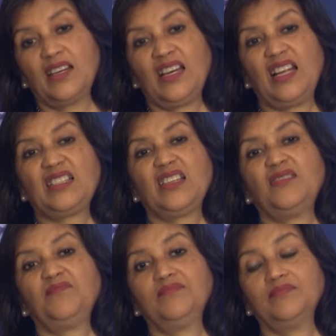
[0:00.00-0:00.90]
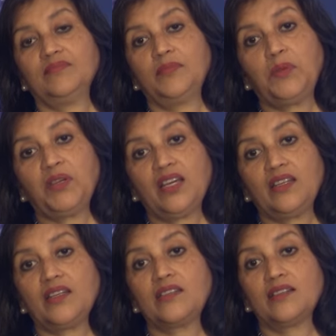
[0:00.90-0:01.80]
And I said, maybe I
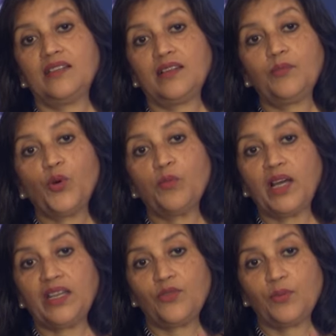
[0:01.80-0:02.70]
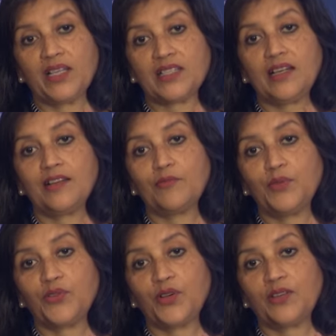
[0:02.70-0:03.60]
need a little more money for myself
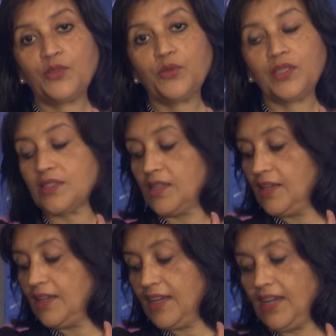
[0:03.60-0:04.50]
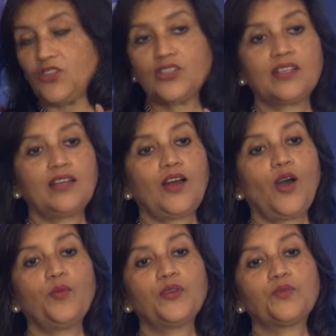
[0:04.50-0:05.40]
before I do this. And she said,
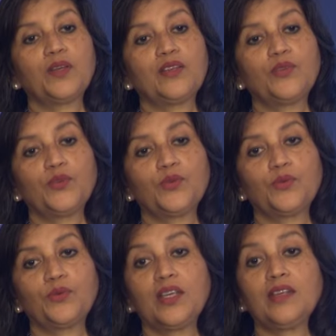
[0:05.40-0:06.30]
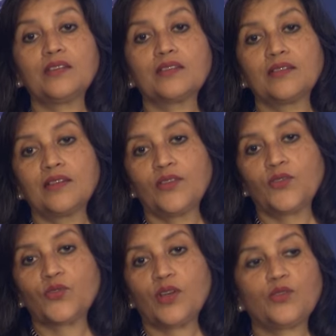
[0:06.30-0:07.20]
how much money do you need?
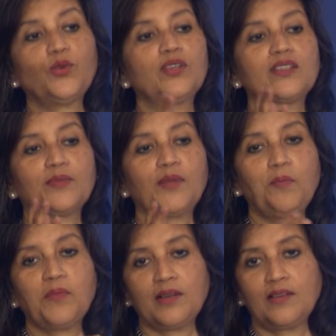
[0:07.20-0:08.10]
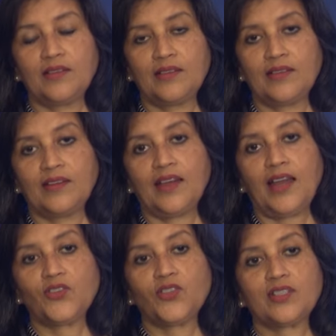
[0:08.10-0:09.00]
So I told her some number.
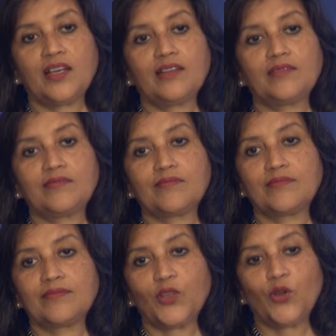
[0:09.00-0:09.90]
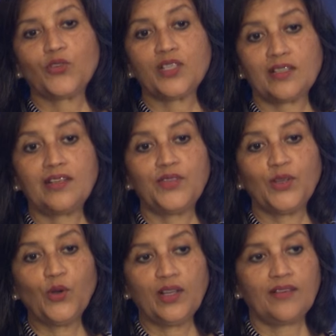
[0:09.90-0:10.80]
And she said, you know, she'd lived a
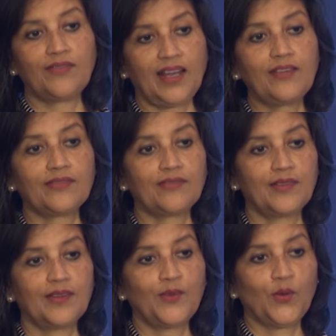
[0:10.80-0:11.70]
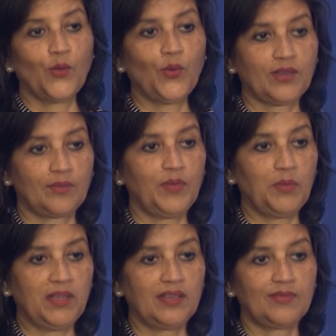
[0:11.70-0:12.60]
good enough life with
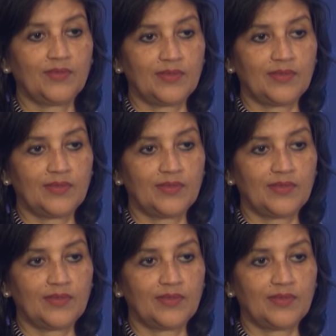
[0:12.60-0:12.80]
maybe